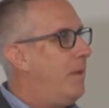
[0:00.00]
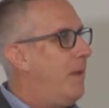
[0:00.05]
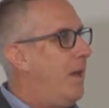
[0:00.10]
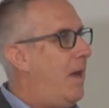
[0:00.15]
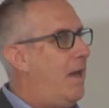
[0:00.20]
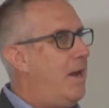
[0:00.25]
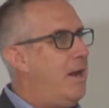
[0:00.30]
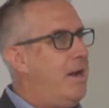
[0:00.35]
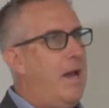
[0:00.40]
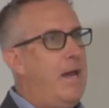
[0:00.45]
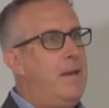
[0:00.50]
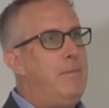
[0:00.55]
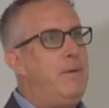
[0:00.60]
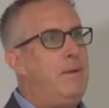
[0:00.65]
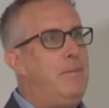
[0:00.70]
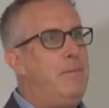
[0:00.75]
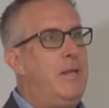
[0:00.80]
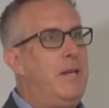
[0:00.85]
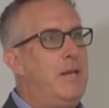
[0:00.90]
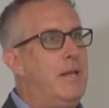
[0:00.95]
at an
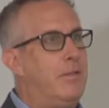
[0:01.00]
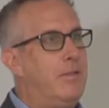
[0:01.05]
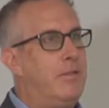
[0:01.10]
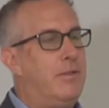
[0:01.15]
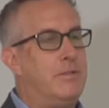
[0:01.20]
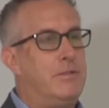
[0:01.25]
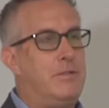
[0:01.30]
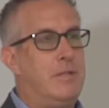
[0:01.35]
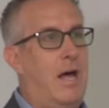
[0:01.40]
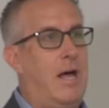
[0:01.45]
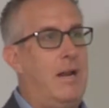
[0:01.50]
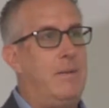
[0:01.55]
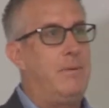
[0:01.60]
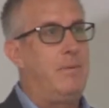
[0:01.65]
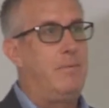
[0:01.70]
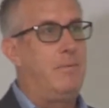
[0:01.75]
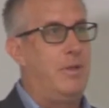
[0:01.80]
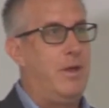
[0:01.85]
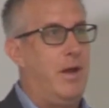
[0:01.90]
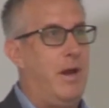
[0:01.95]
IEP meeting, there's a lot of
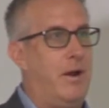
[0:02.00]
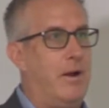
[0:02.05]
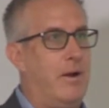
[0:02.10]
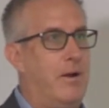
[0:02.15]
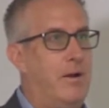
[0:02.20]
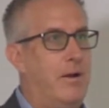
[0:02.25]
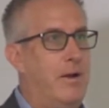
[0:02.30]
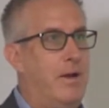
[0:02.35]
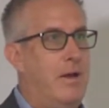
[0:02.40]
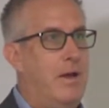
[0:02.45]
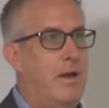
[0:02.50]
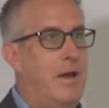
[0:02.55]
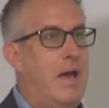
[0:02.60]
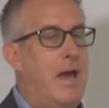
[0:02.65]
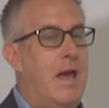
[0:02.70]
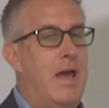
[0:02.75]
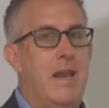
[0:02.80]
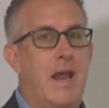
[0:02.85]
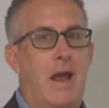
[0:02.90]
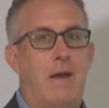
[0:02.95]
people there,
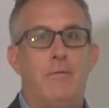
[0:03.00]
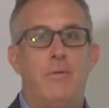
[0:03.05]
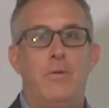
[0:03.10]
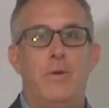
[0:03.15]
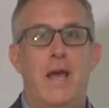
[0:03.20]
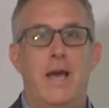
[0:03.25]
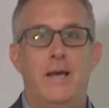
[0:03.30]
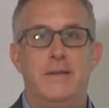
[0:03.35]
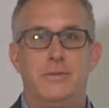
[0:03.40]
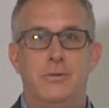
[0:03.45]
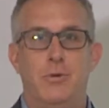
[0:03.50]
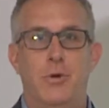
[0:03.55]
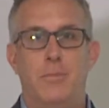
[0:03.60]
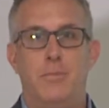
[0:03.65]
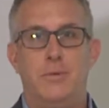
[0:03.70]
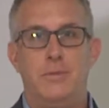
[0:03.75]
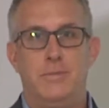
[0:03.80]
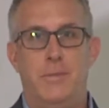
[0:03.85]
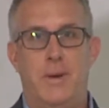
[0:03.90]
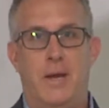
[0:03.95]
and everyone has their own
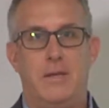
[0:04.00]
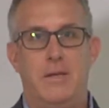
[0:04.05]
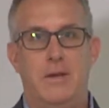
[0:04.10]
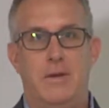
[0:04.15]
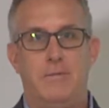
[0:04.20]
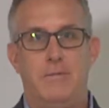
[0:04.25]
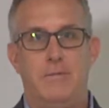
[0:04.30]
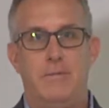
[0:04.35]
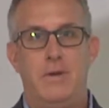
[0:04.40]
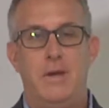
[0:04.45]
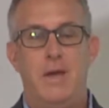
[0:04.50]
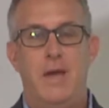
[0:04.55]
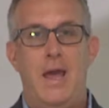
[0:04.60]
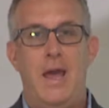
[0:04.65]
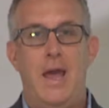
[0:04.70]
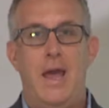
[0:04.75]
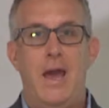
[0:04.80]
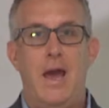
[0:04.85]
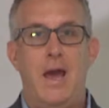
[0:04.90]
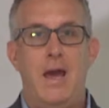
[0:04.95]
perspective.
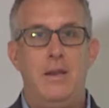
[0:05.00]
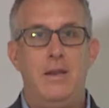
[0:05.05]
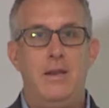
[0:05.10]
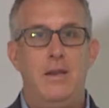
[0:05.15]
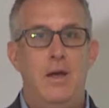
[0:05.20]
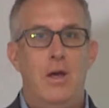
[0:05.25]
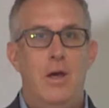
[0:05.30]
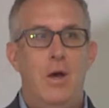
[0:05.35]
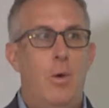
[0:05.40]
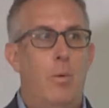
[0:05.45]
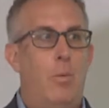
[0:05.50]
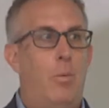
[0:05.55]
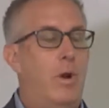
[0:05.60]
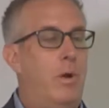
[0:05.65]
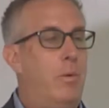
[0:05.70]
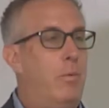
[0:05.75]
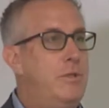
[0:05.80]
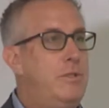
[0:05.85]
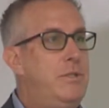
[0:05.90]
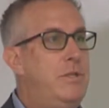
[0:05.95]
And what
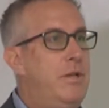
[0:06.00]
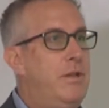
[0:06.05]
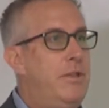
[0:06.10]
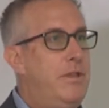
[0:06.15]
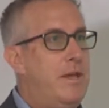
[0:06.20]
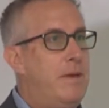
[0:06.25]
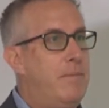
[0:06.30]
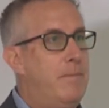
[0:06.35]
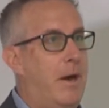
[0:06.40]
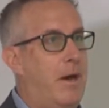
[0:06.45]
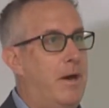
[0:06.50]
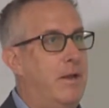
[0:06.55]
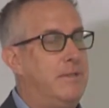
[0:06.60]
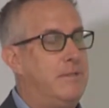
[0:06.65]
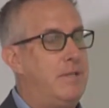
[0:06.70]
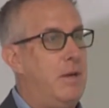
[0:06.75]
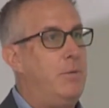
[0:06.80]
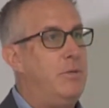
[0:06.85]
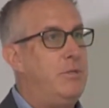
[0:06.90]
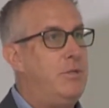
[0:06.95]
I want you to think about
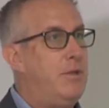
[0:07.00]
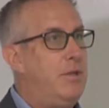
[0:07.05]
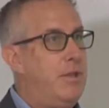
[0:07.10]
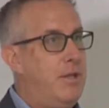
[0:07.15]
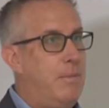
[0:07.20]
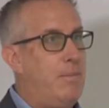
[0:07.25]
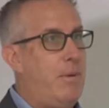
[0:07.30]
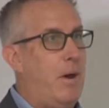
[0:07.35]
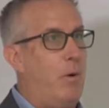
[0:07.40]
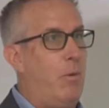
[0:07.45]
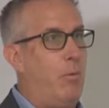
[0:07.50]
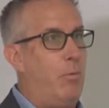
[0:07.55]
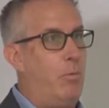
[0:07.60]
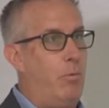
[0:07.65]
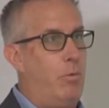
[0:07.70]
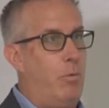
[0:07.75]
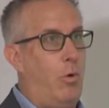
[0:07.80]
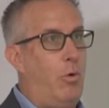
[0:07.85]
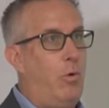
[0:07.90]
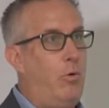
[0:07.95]
is I want you to think about
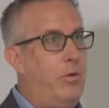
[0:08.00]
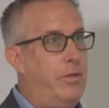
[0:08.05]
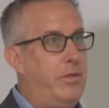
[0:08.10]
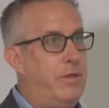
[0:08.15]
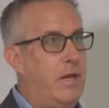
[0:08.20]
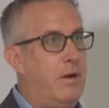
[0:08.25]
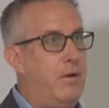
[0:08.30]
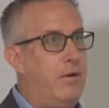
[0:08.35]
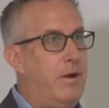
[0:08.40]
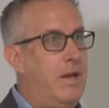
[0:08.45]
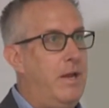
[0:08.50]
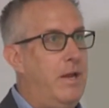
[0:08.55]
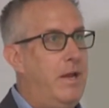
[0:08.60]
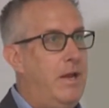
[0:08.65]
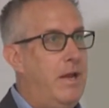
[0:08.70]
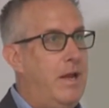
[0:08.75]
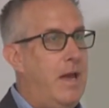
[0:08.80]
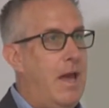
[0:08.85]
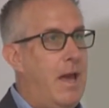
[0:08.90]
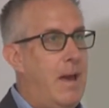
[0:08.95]
role theory
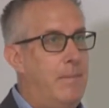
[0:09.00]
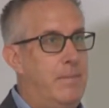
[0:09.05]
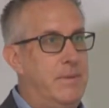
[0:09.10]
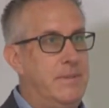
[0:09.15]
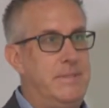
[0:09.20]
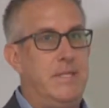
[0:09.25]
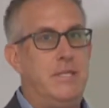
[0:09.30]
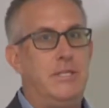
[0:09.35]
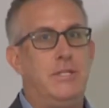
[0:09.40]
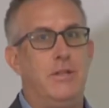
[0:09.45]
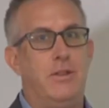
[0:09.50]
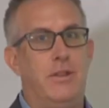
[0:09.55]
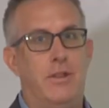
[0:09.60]
and position